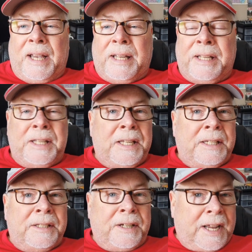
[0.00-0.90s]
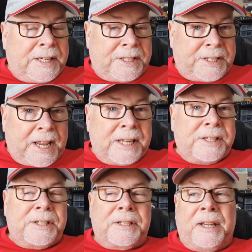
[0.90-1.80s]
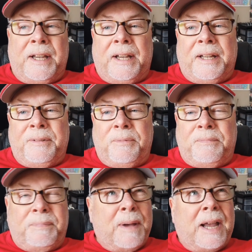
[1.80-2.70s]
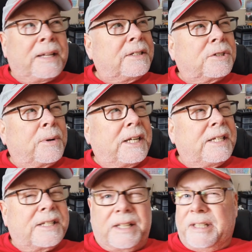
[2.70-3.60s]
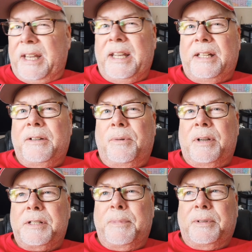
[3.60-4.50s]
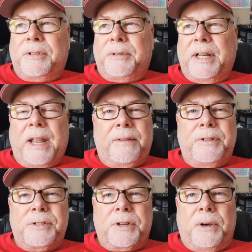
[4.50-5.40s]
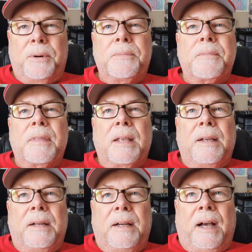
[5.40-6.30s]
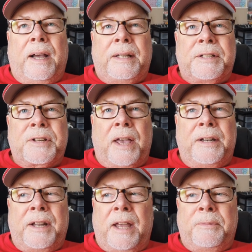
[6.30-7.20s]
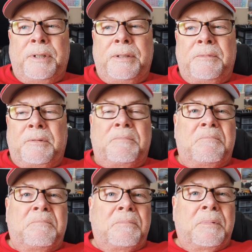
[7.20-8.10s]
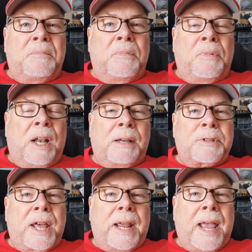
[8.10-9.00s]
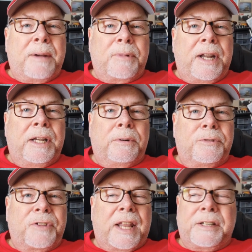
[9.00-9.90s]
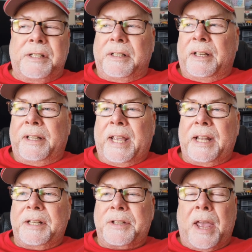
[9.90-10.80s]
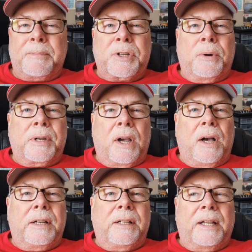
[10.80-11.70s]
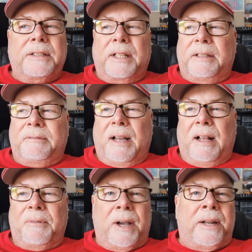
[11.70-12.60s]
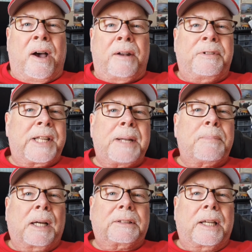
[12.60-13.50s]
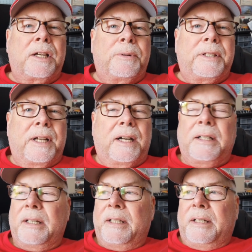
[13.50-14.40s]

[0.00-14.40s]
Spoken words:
And in the United States, back in 2016, it was about 3.5 years ago, I decided I would, while I was at a ham radio event, they had exams going on, and I said, well, why not? For $10, I can go in there